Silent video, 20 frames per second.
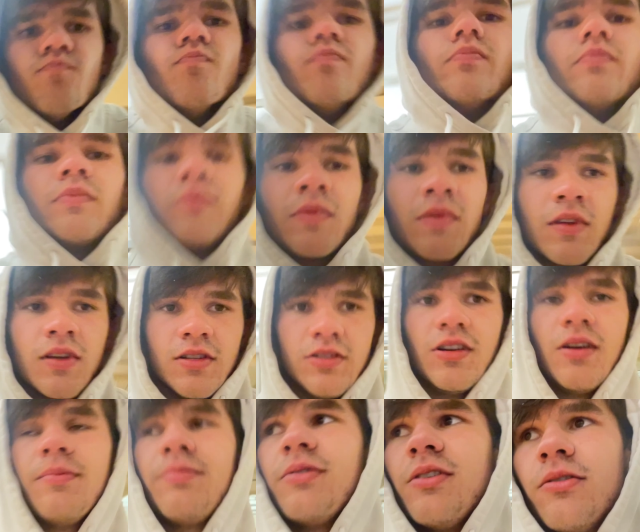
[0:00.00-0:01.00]
gotta get me
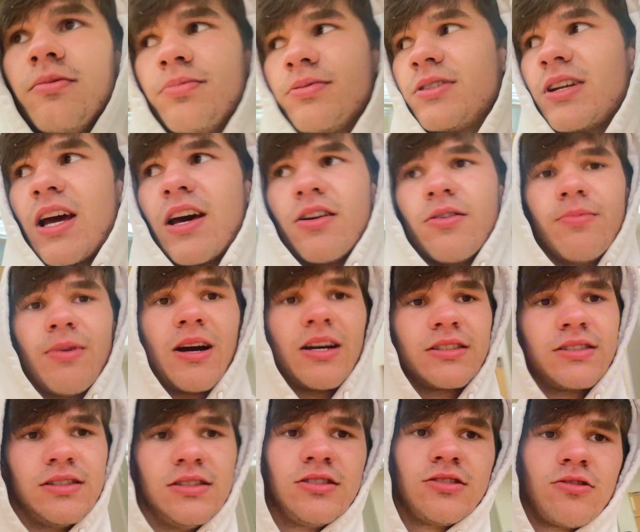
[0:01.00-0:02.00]
jump rope, shadow
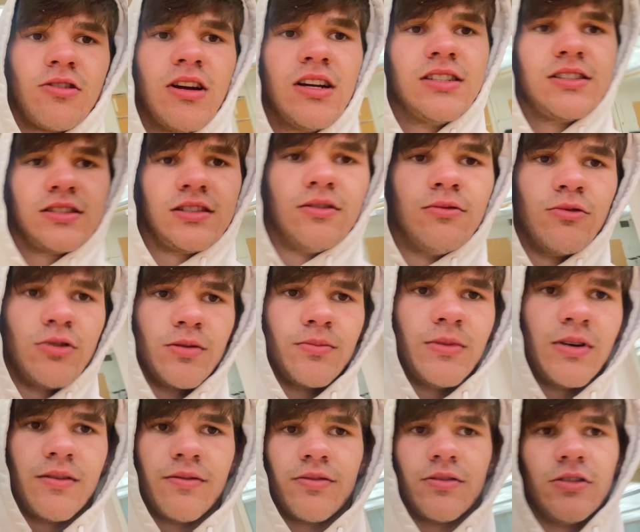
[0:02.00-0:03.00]
box, and stretch to
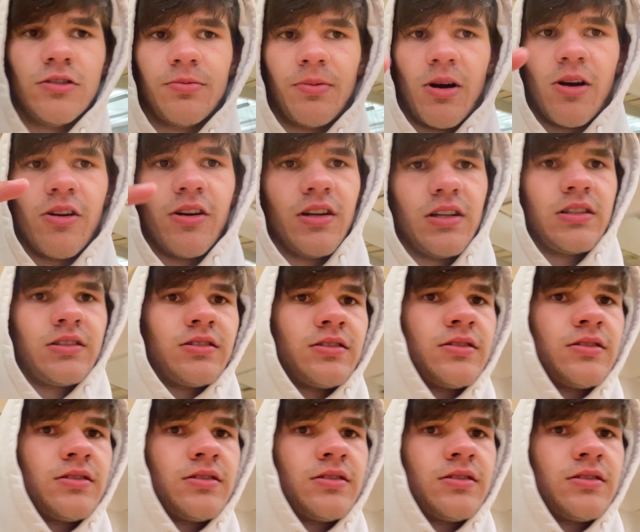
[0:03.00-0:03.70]
warm up for sparring.